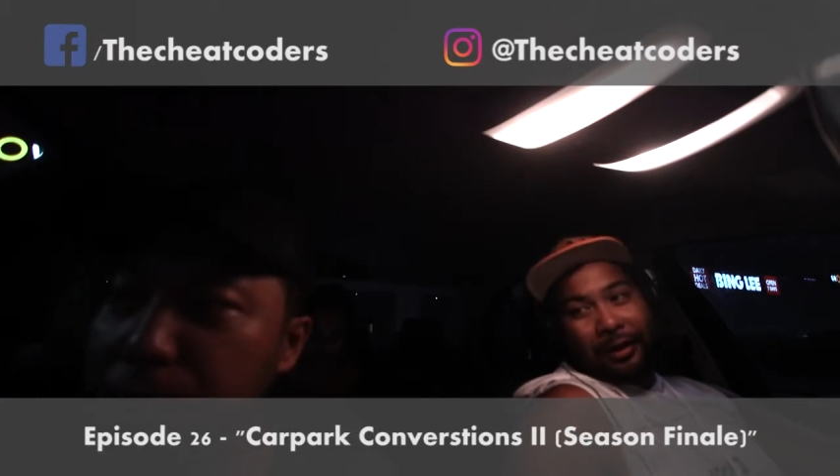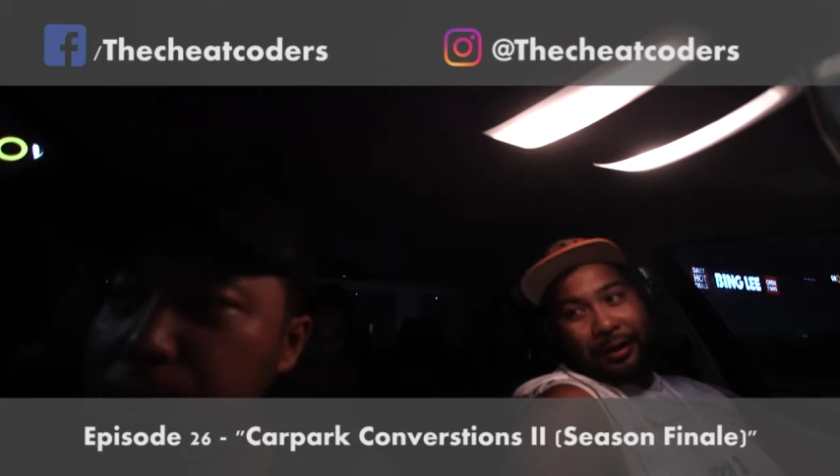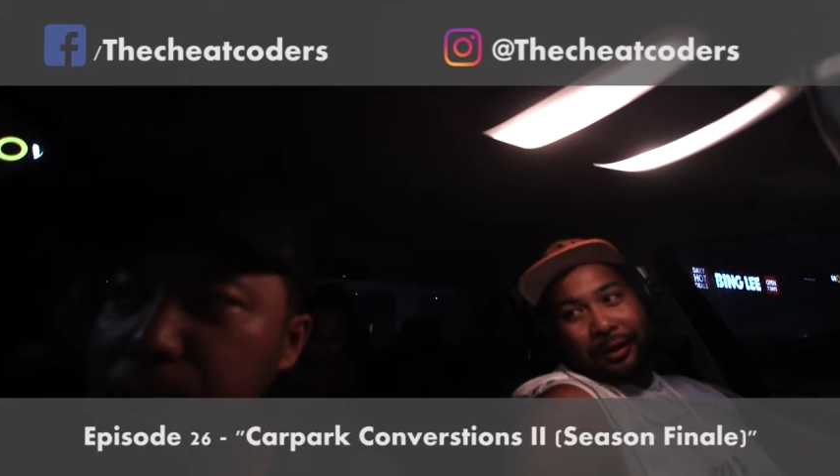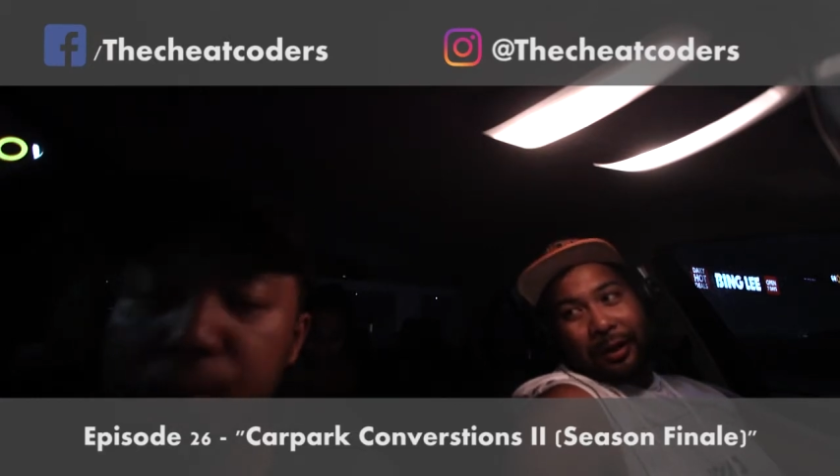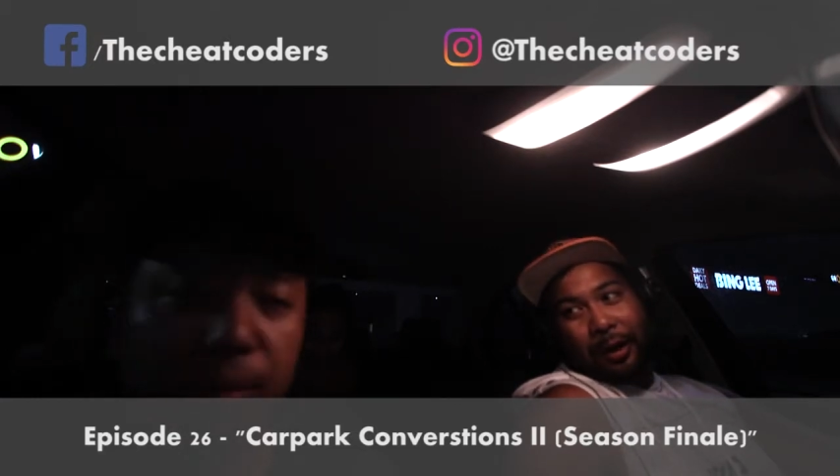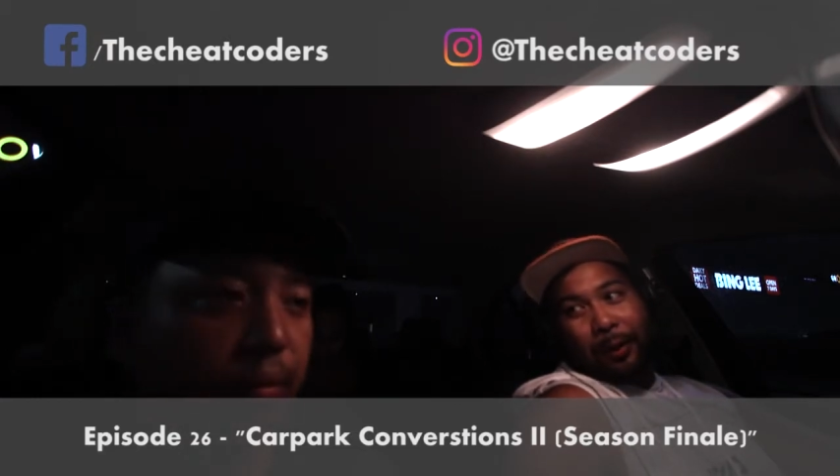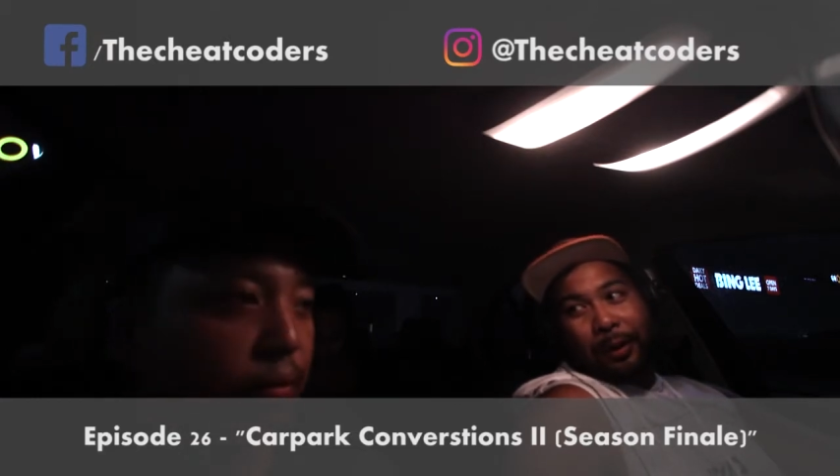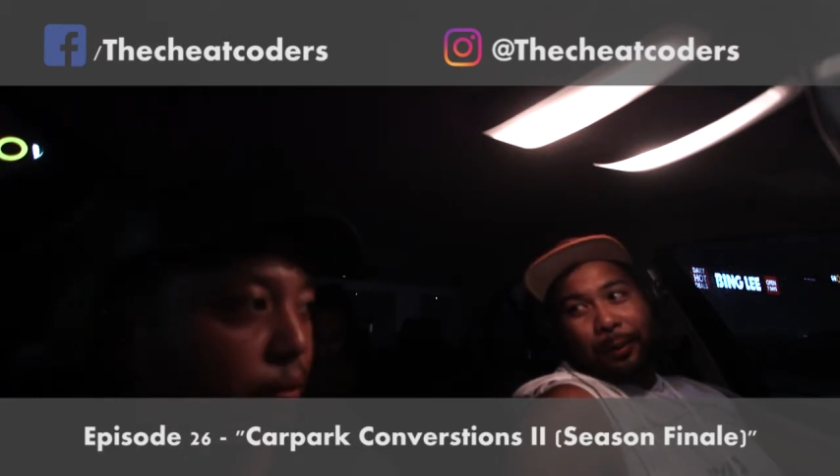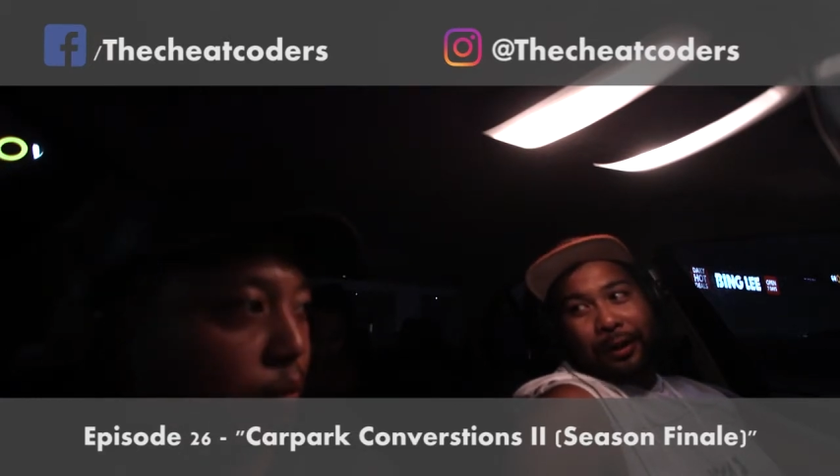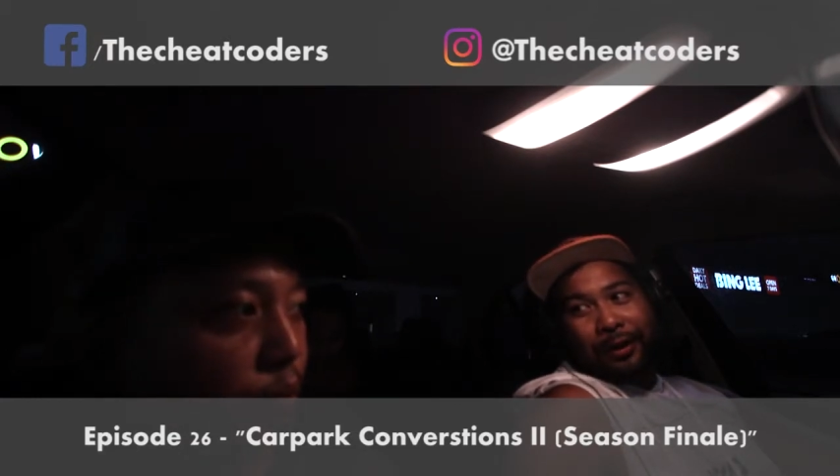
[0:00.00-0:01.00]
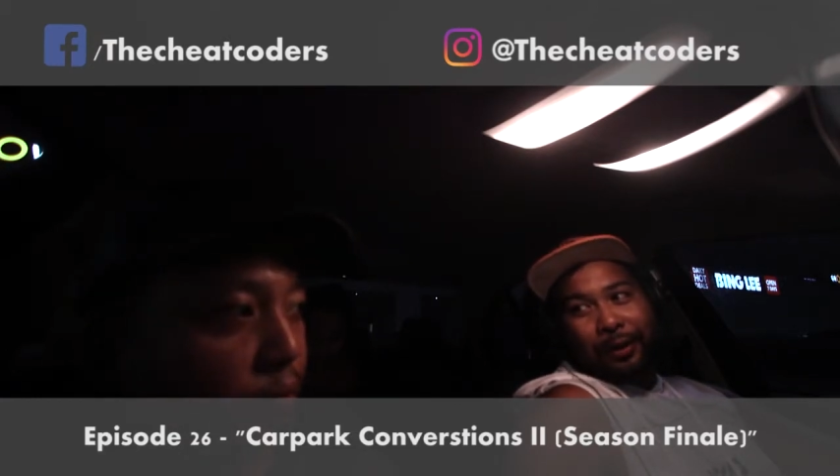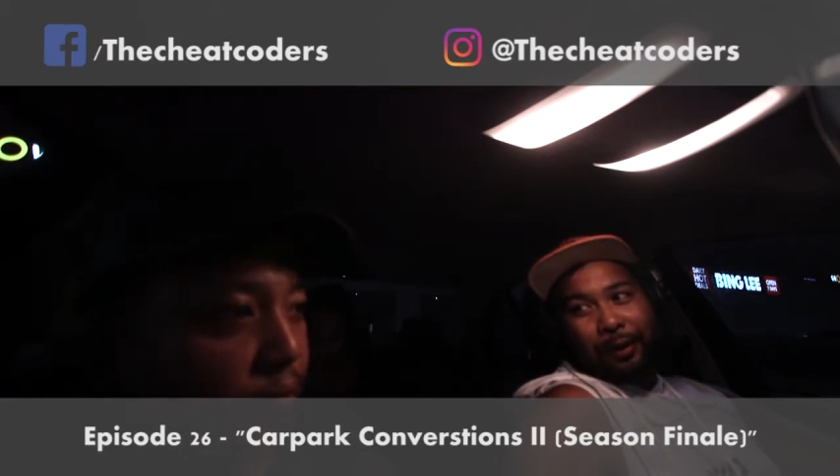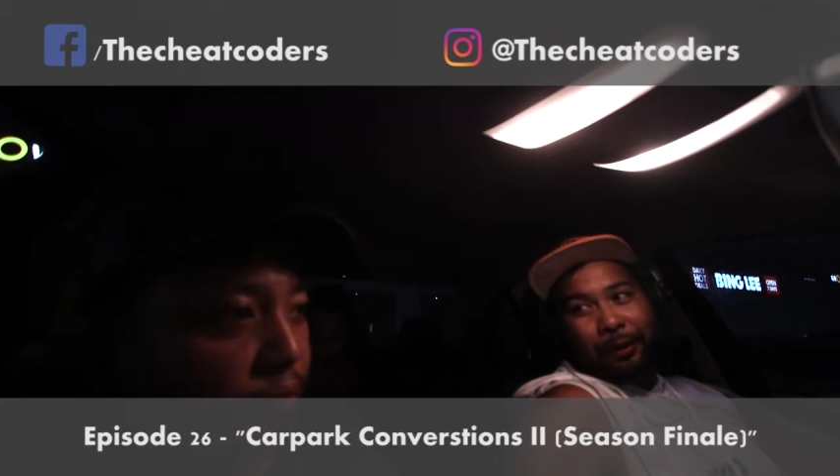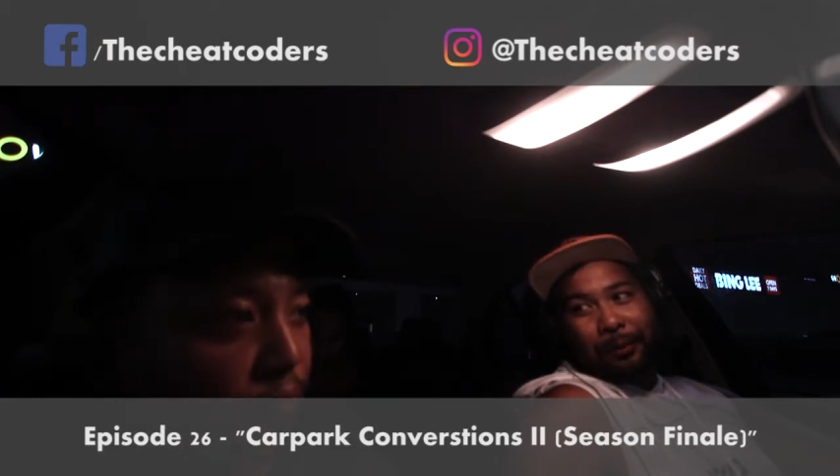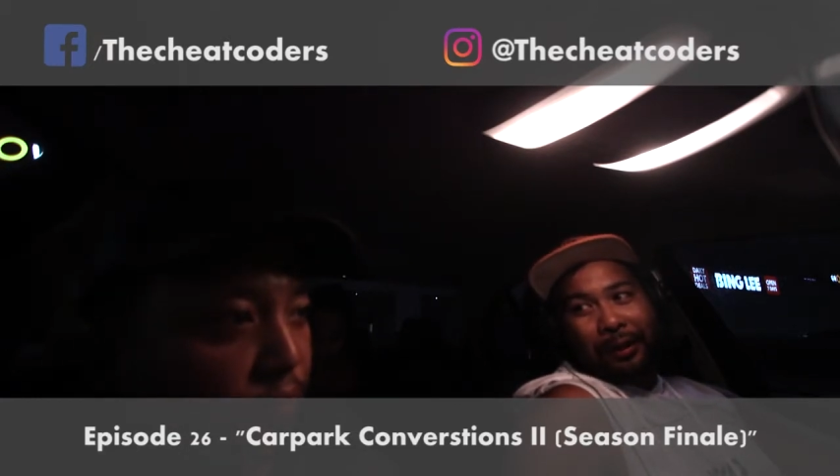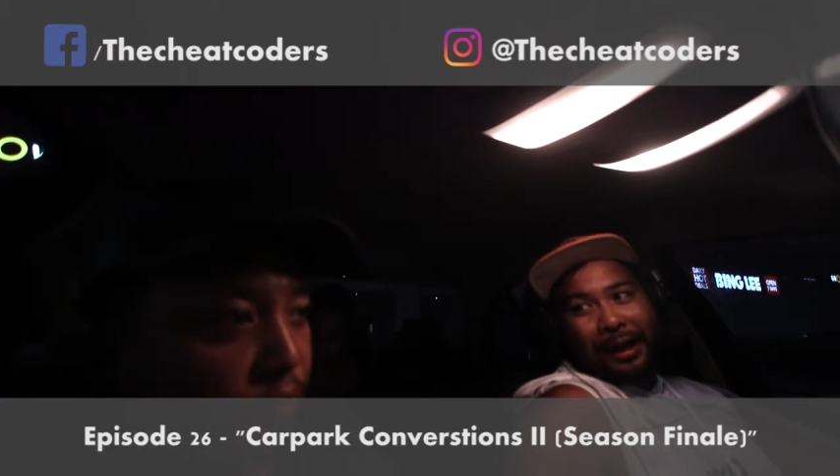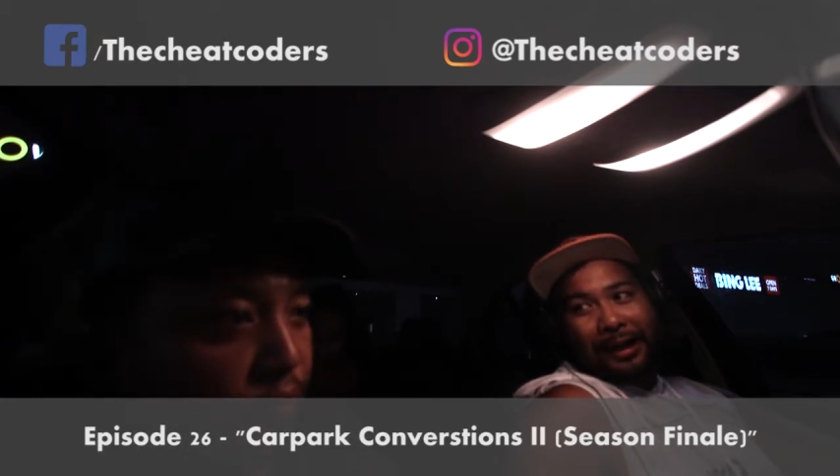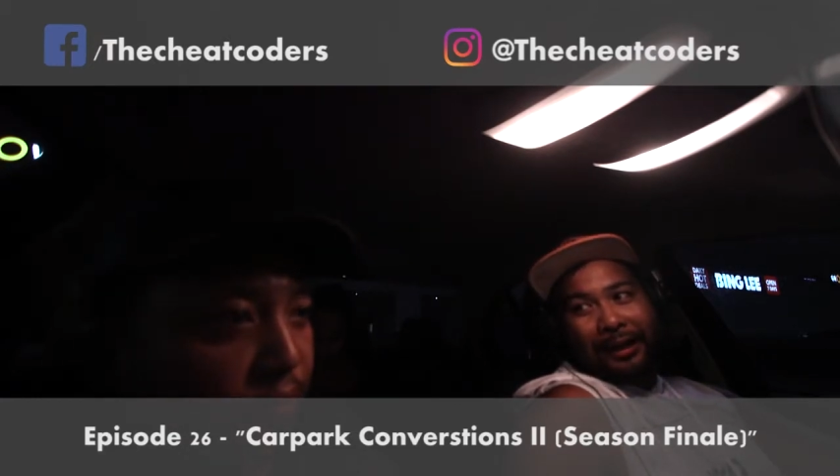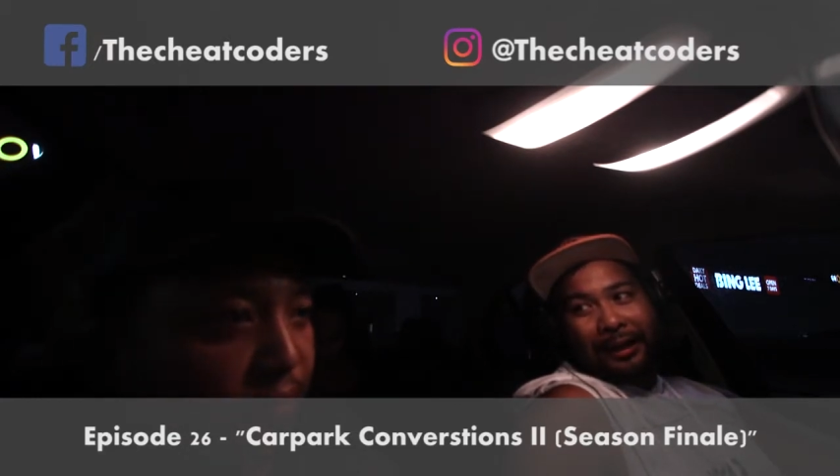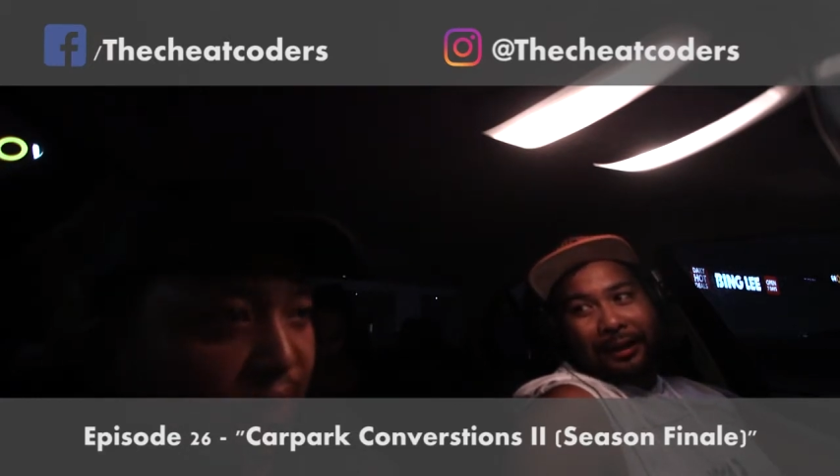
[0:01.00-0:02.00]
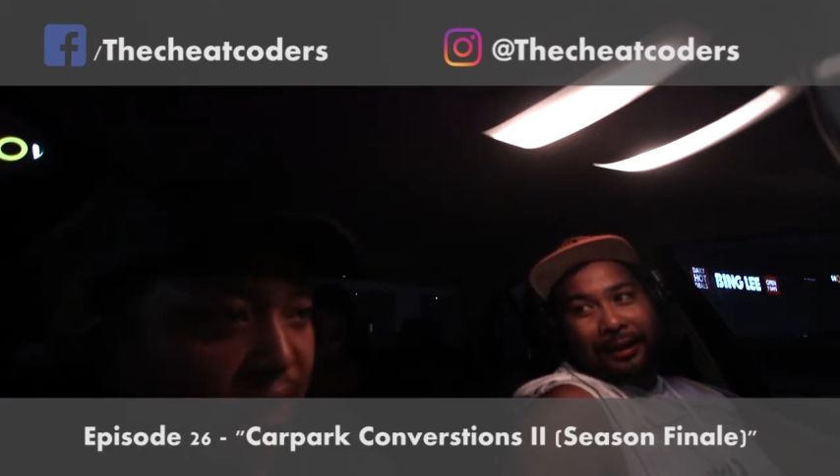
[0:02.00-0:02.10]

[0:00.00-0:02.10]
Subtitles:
you're just going to go in with this whole planning and